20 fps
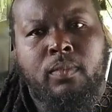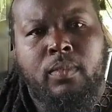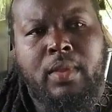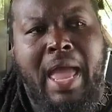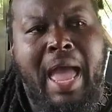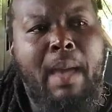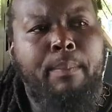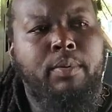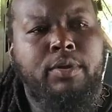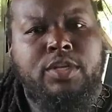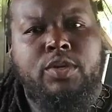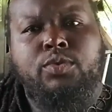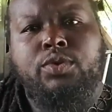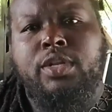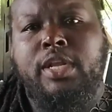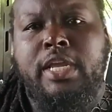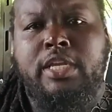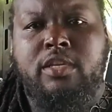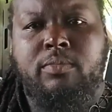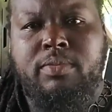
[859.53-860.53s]

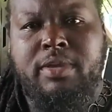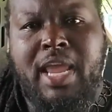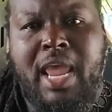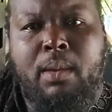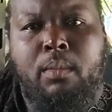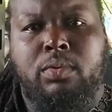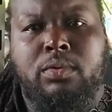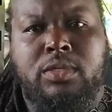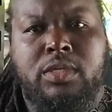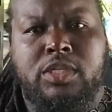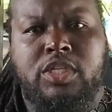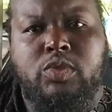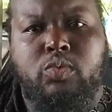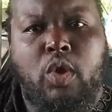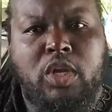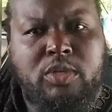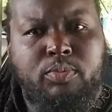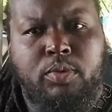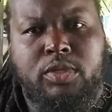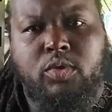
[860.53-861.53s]
opportunity to be able to
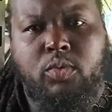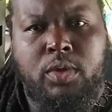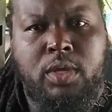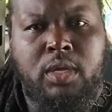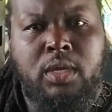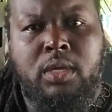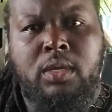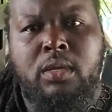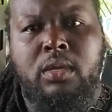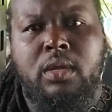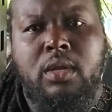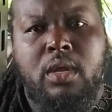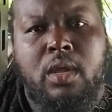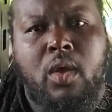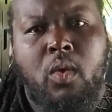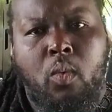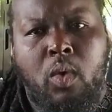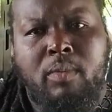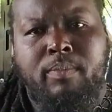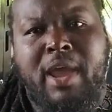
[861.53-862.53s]
switch between
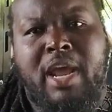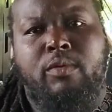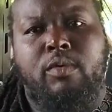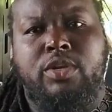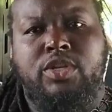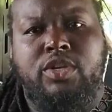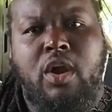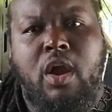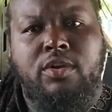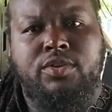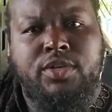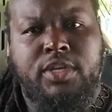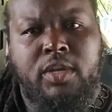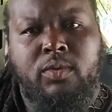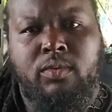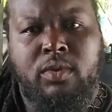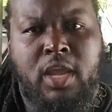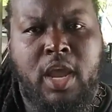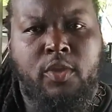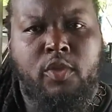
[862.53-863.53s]
one battery charging
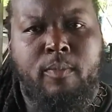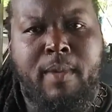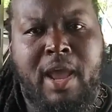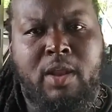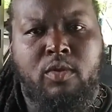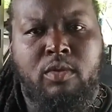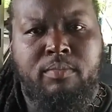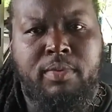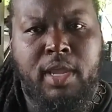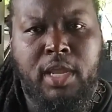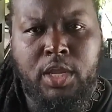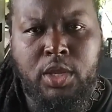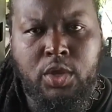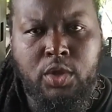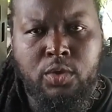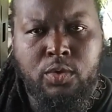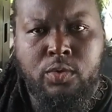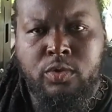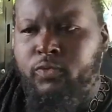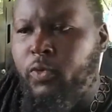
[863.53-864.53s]
and the other battery being
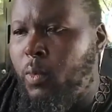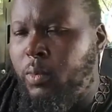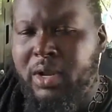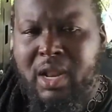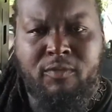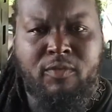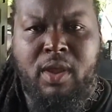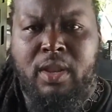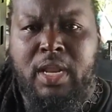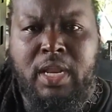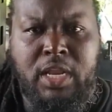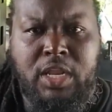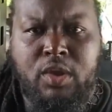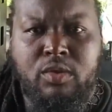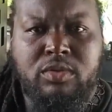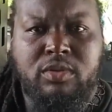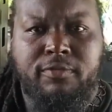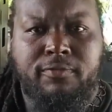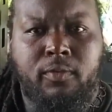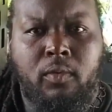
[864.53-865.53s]
used for whatever I need to
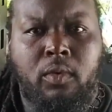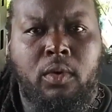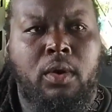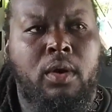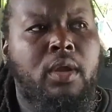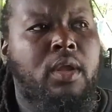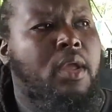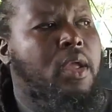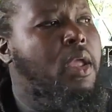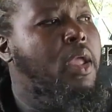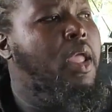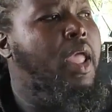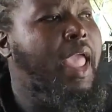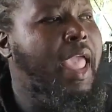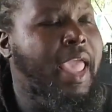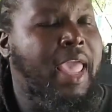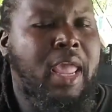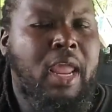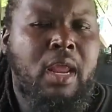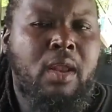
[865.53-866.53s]
use it for.
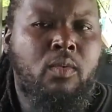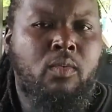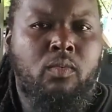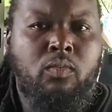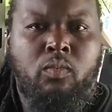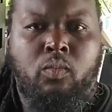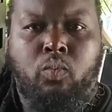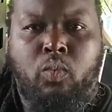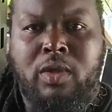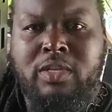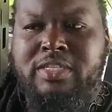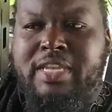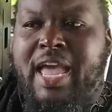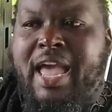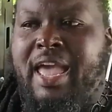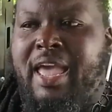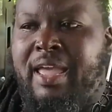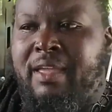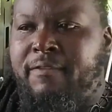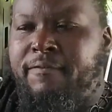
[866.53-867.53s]
And once
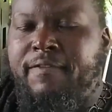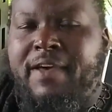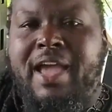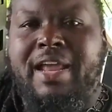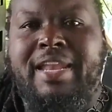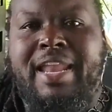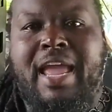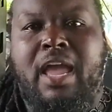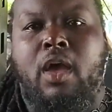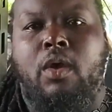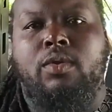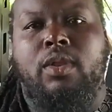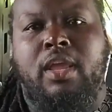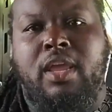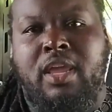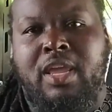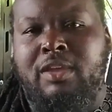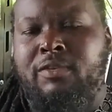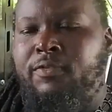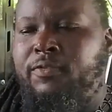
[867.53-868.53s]
I find out
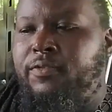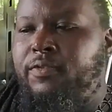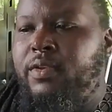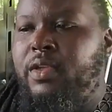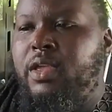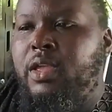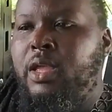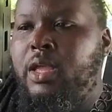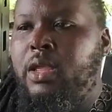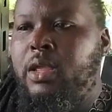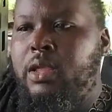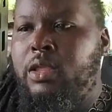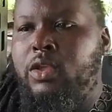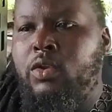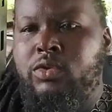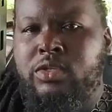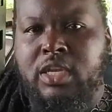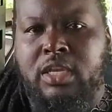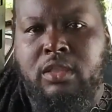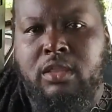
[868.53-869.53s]
if
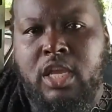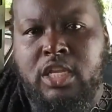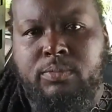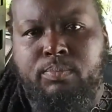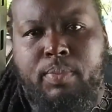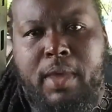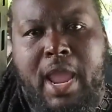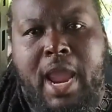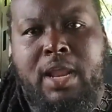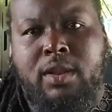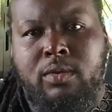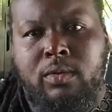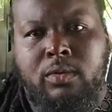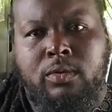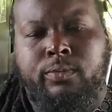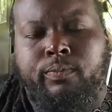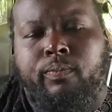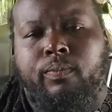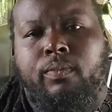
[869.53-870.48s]
using this panel